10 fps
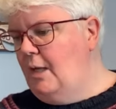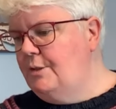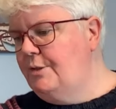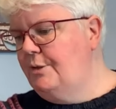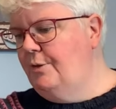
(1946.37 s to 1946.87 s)

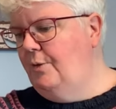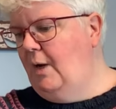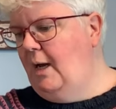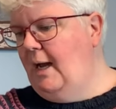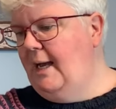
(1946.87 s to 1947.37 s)
So
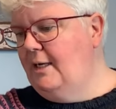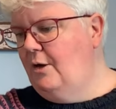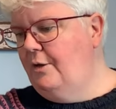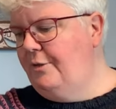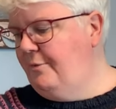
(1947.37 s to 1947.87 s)
I
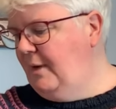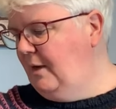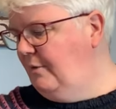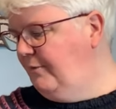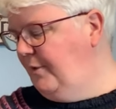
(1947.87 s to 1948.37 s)
got three
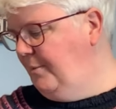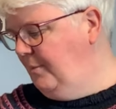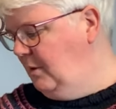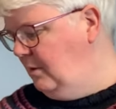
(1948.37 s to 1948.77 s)
of them.